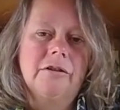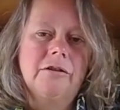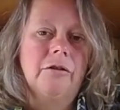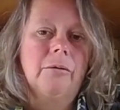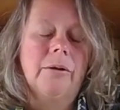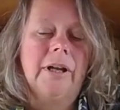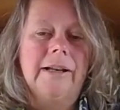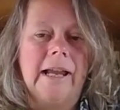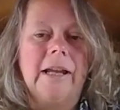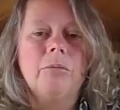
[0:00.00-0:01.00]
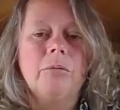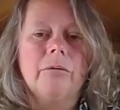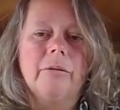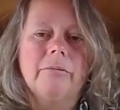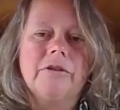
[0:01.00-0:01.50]
to enable
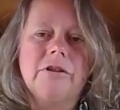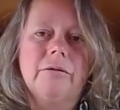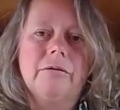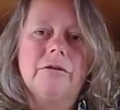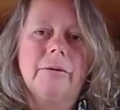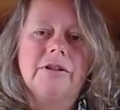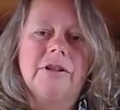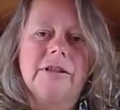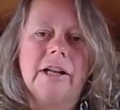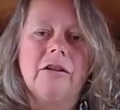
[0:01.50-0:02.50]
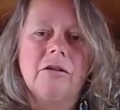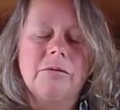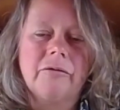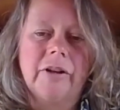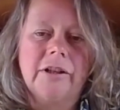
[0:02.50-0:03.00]
them to actually take
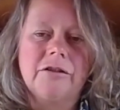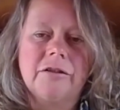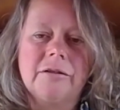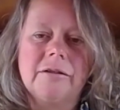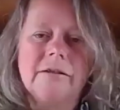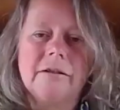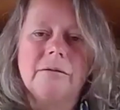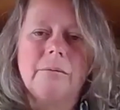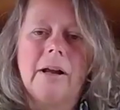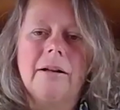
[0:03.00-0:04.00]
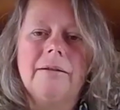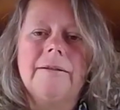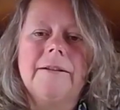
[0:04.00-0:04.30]
observations as well,